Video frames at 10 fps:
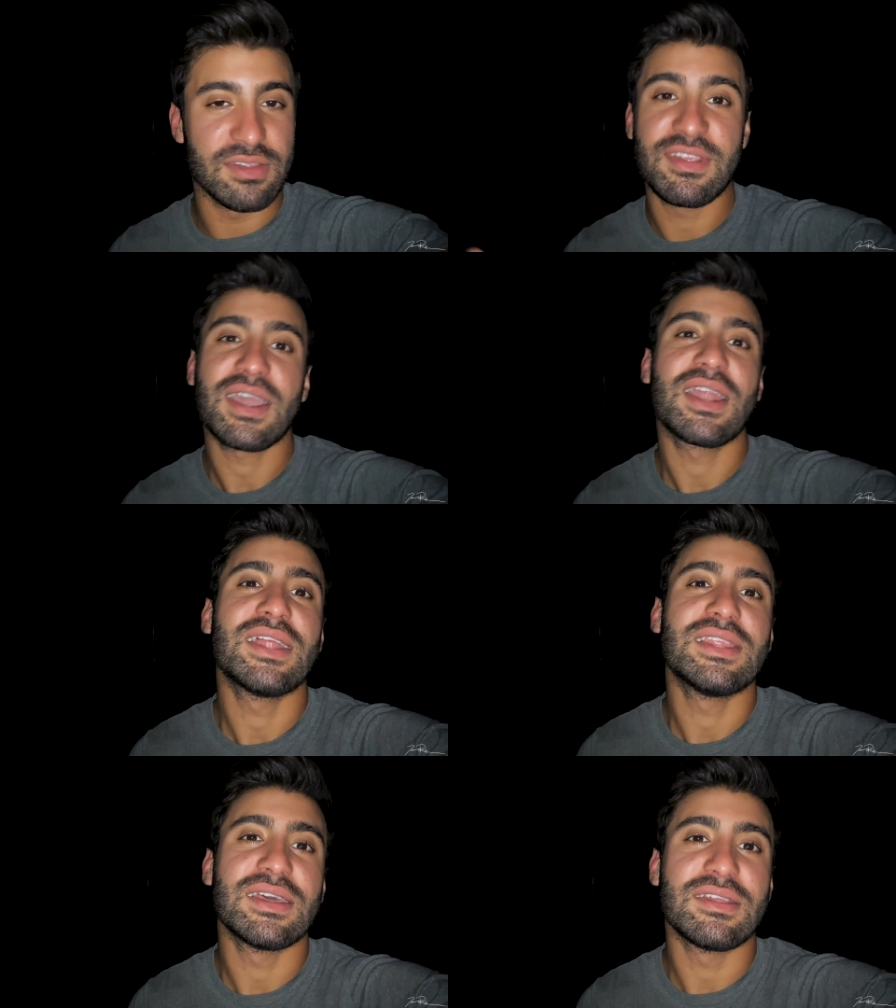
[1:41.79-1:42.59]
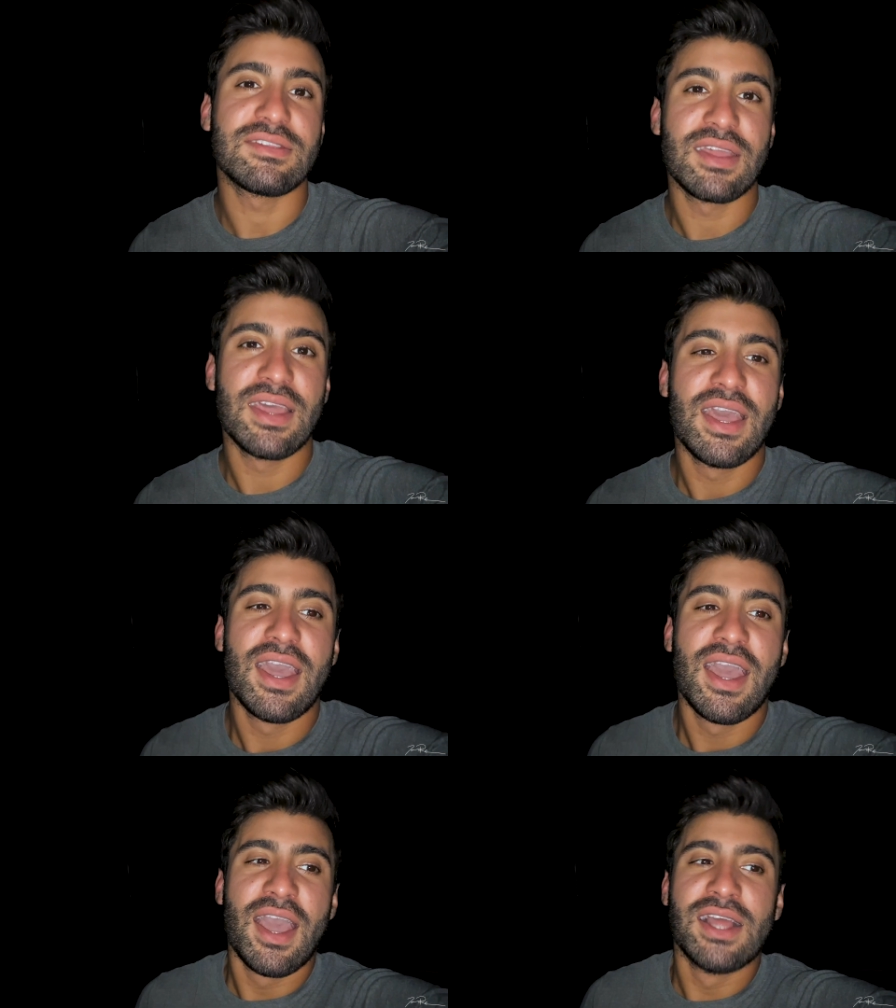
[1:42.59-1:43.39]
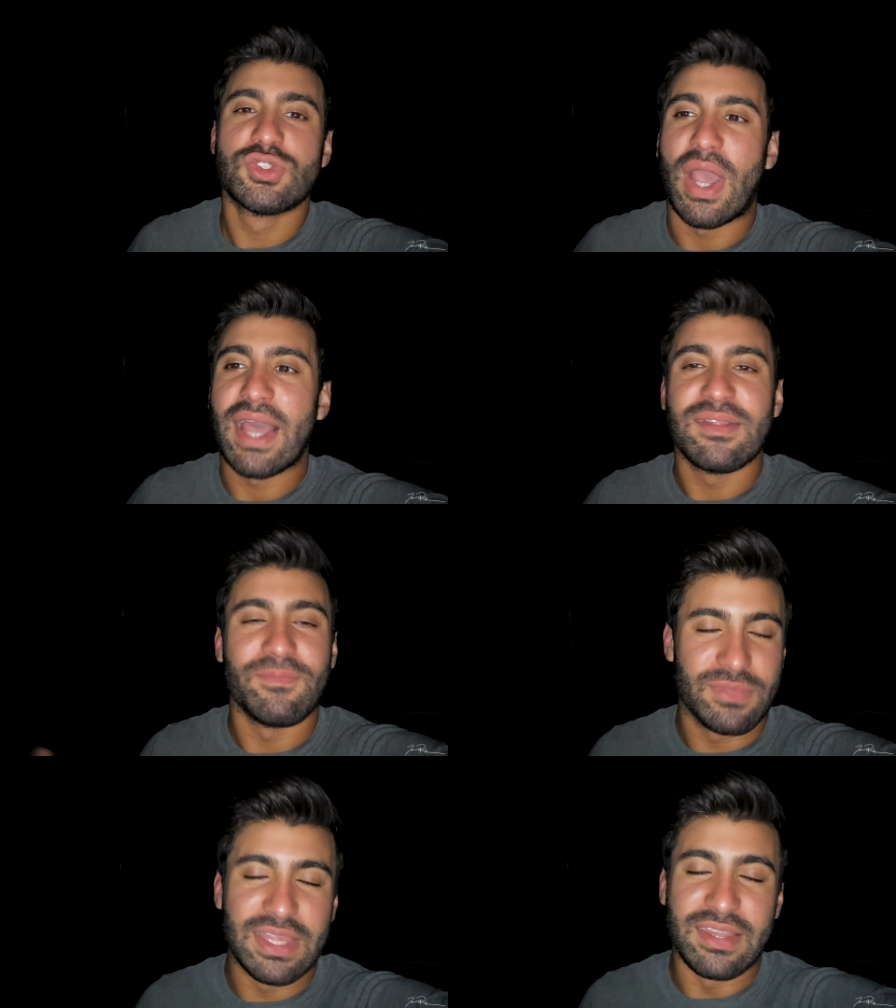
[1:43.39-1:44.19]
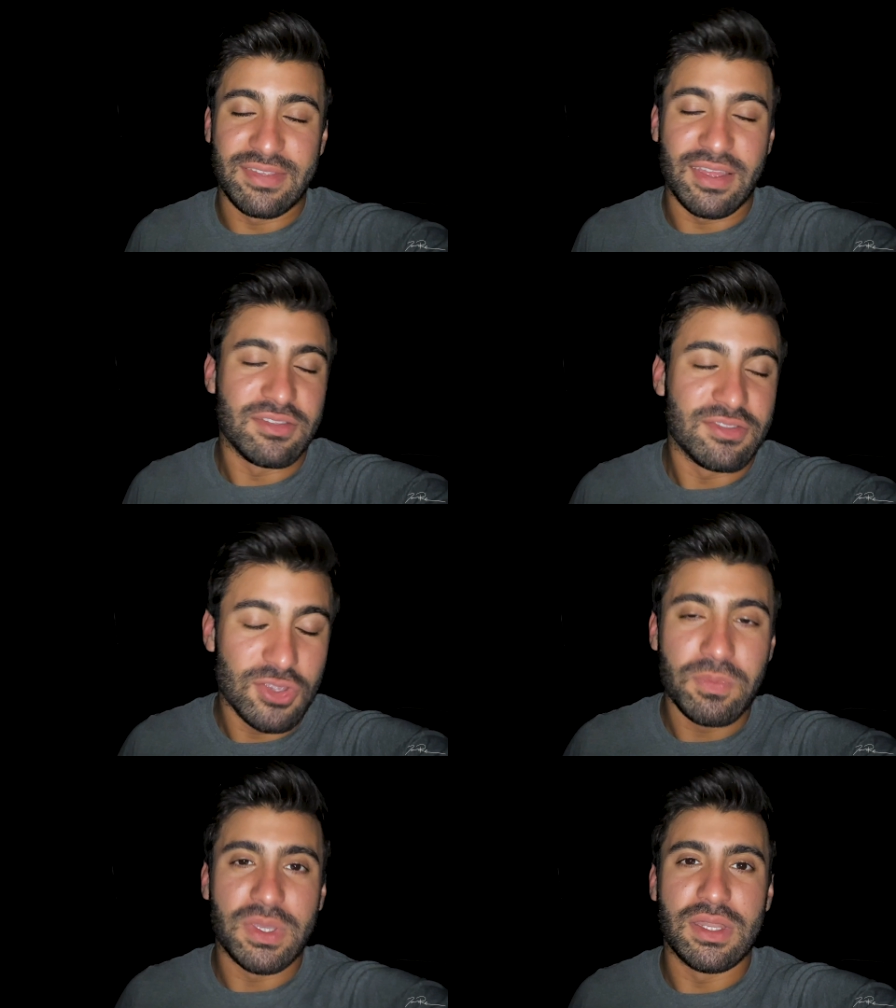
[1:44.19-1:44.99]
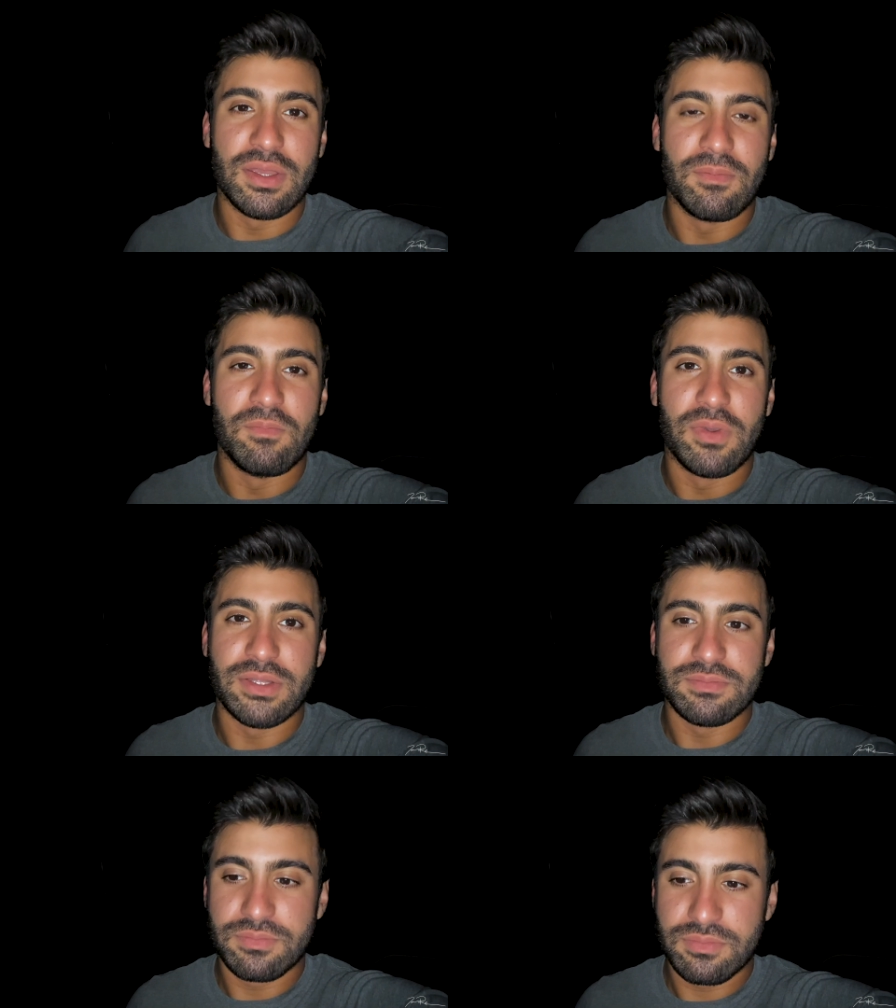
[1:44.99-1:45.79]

The second idea is try. This sounds stupid, but